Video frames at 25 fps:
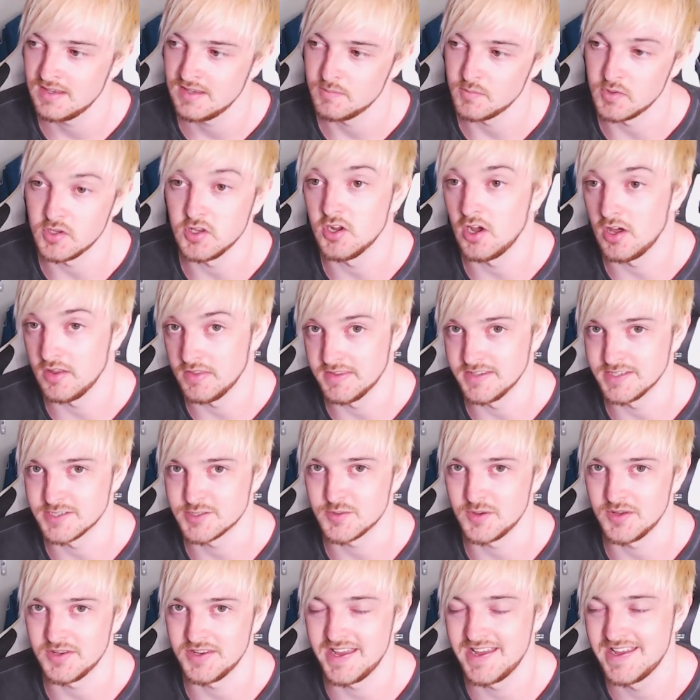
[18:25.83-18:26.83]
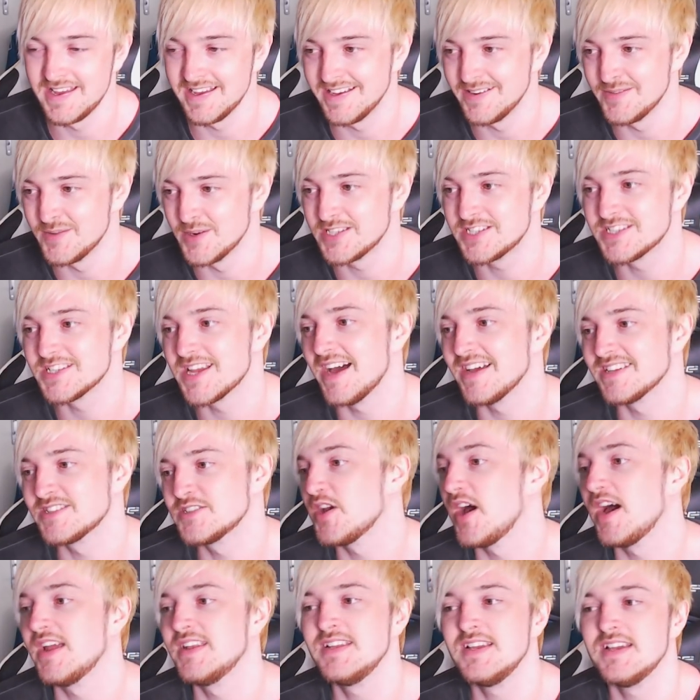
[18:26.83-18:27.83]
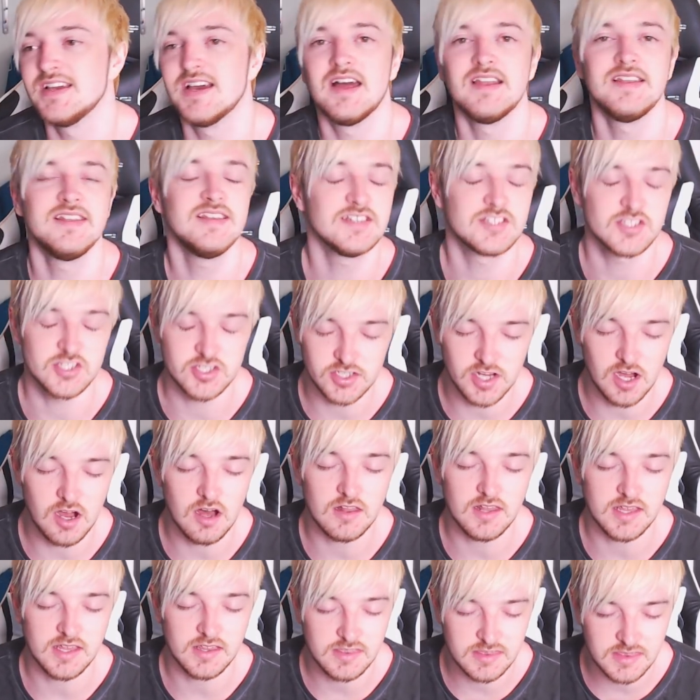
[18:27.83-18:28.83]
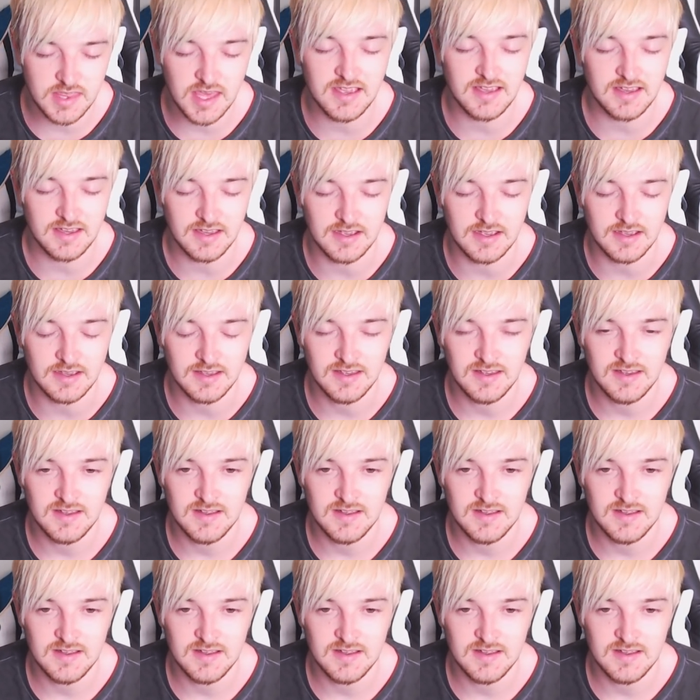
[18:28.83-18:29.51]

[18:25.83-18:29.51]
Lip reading: But not in this one, which is, so I need to start, like, thinking.